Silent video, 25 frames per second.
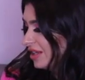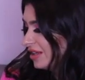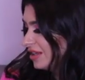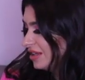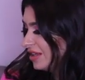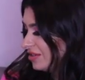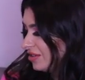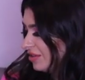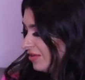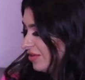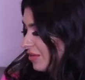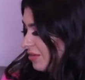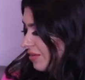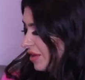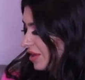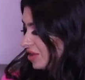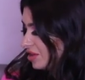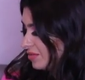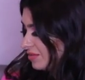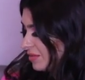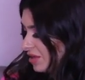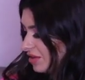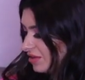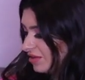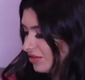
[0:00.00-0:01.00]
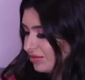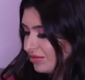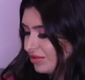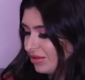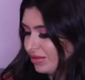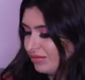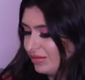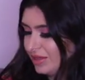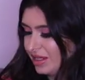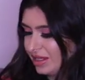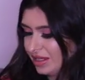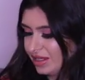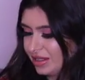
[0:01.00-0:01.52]
These are from Marshmallow's
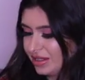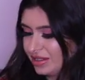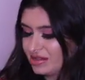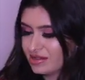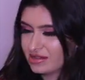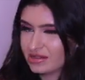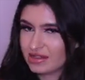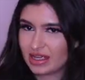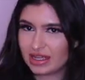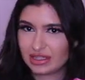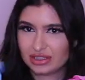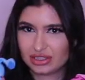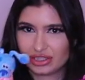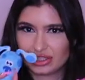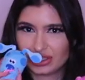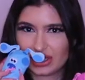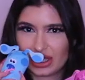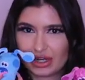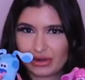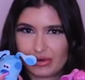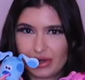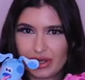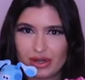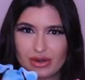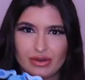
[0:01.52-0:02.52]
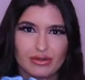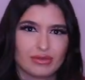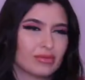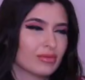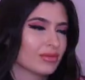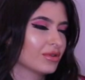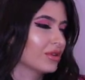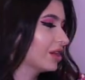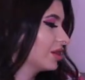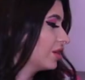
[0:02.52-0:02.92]
room because I just decorate her room with